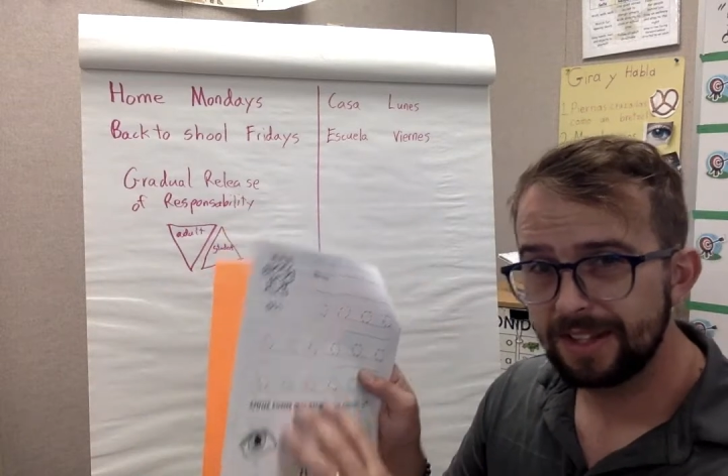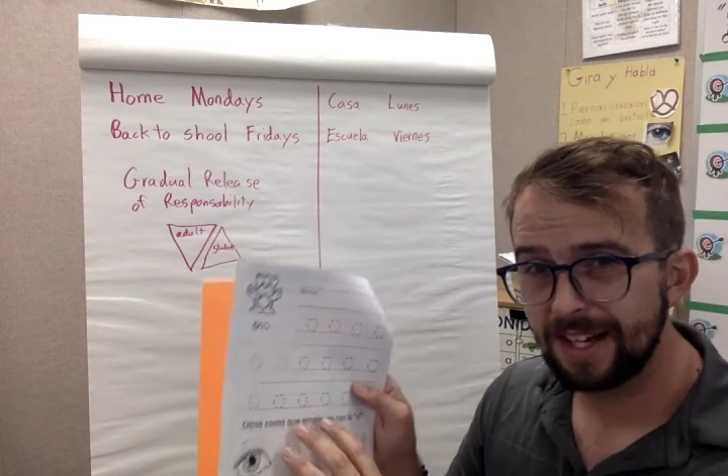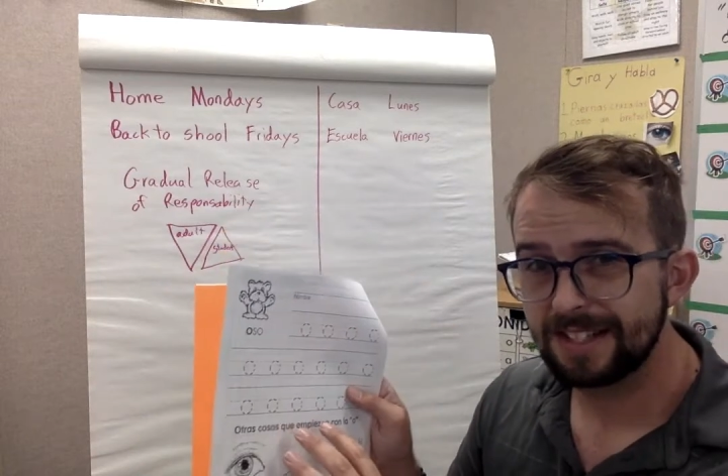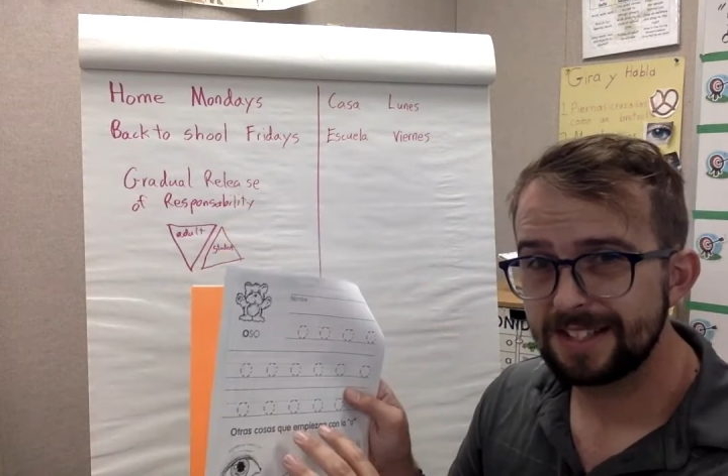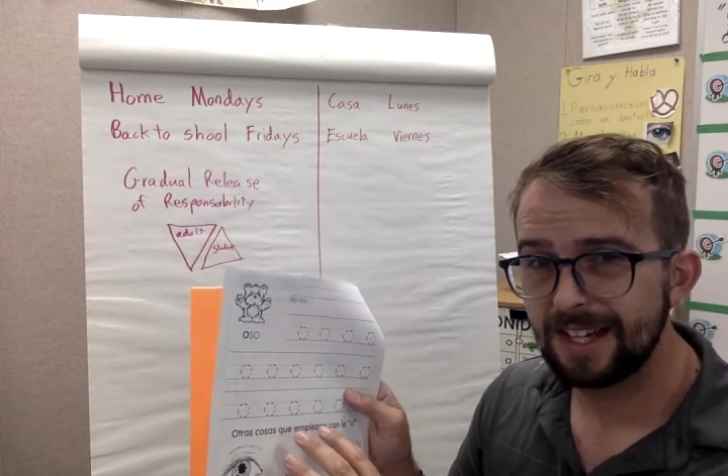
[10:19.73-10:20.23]

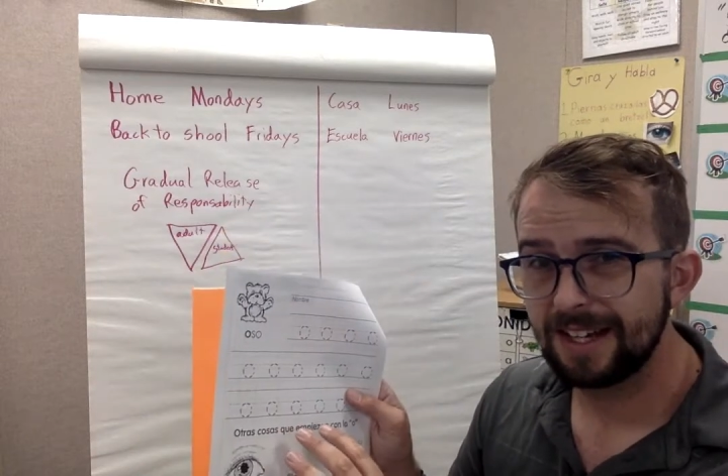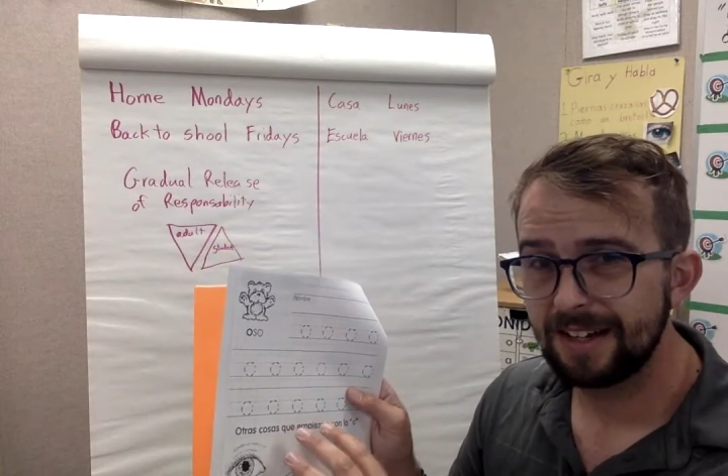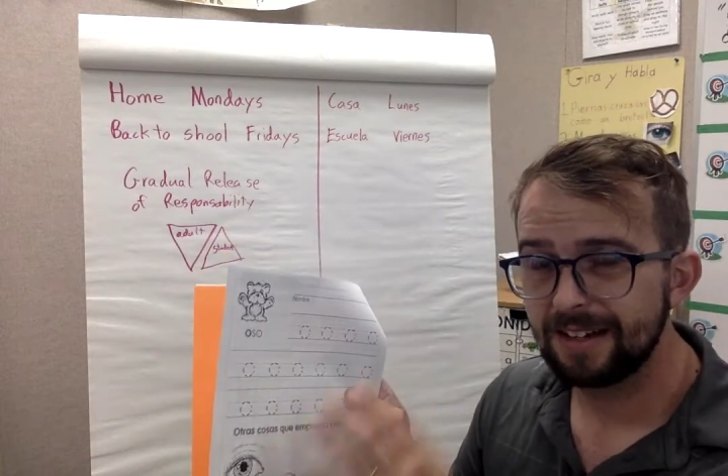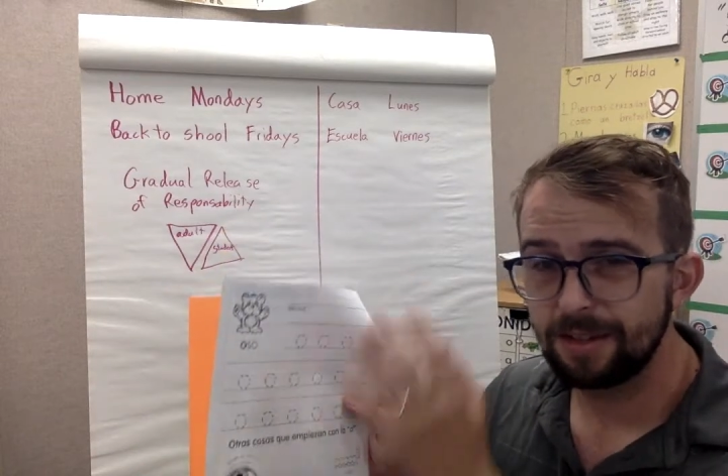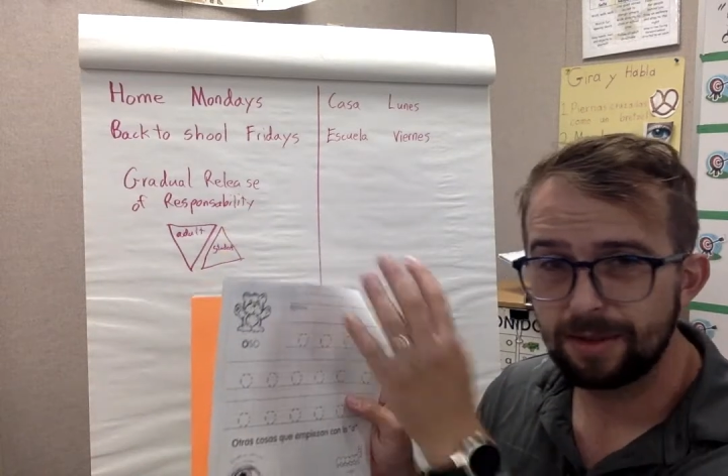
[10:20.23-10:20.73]

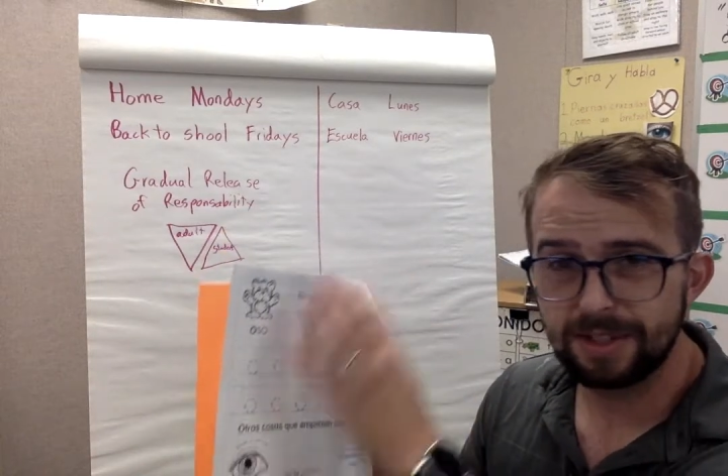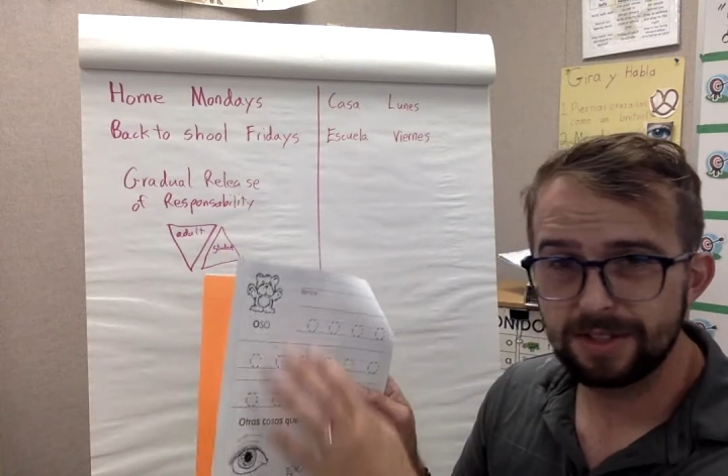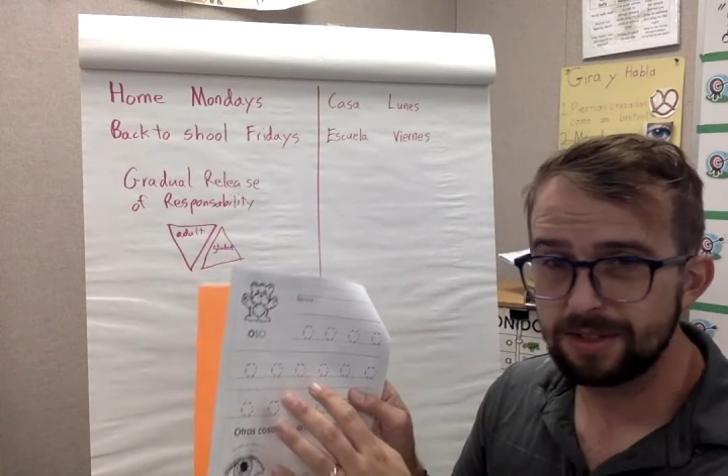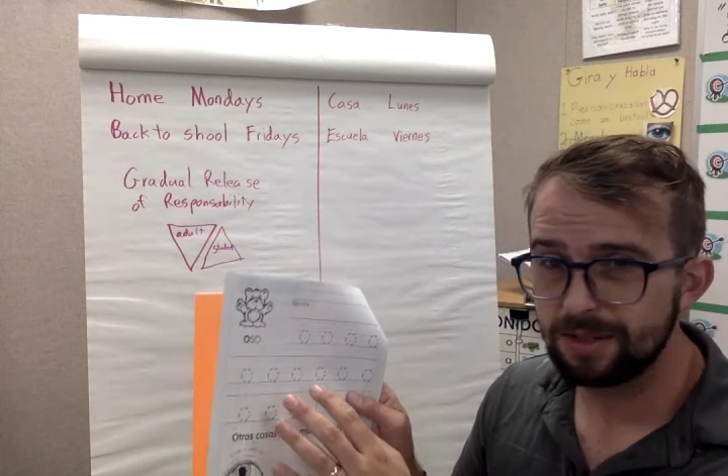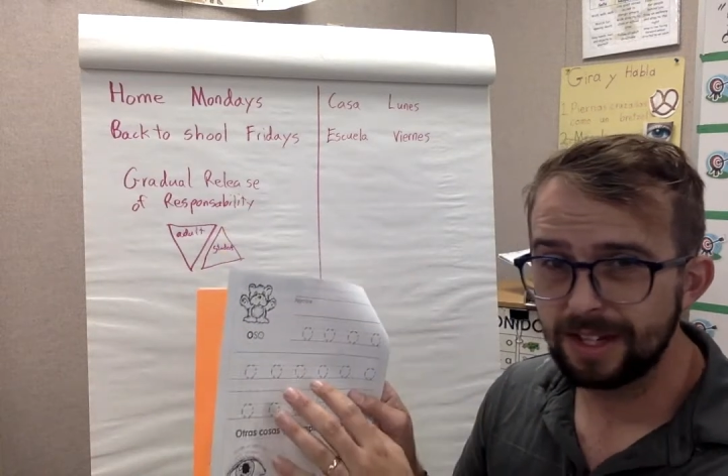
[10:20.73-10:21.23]
trazar, you can
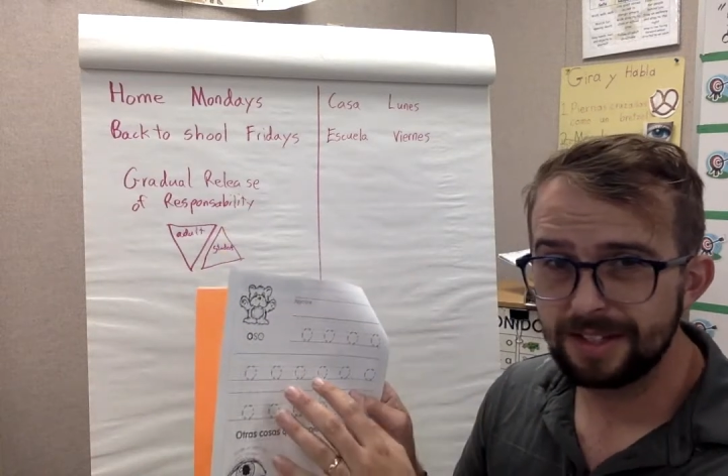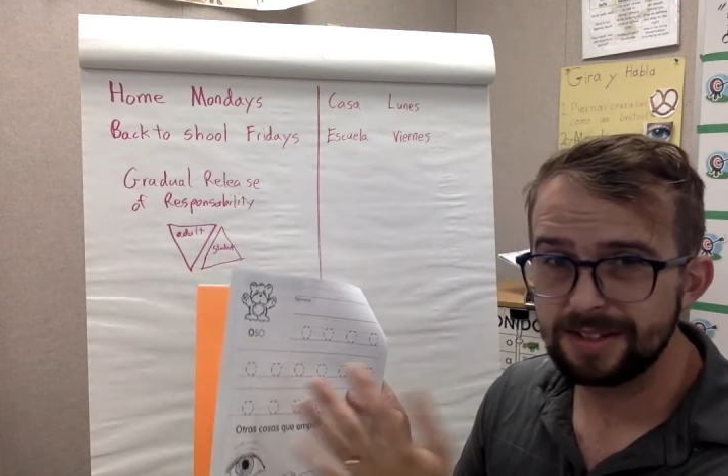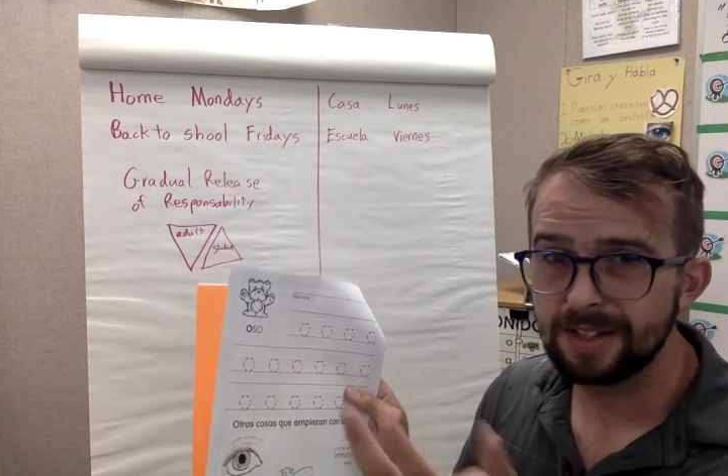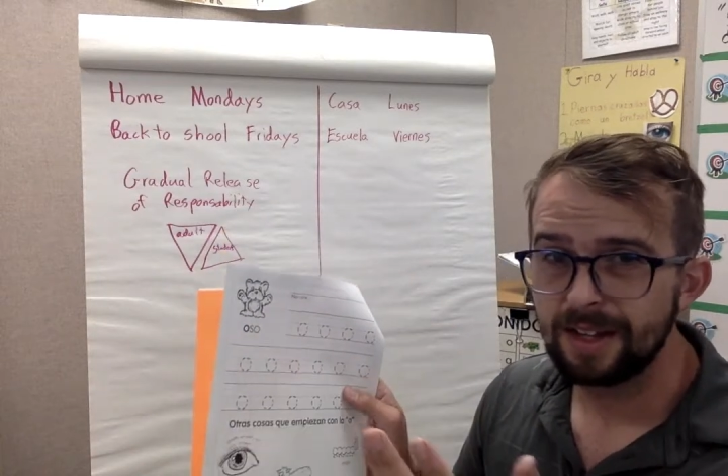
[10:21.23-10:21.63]
just trace,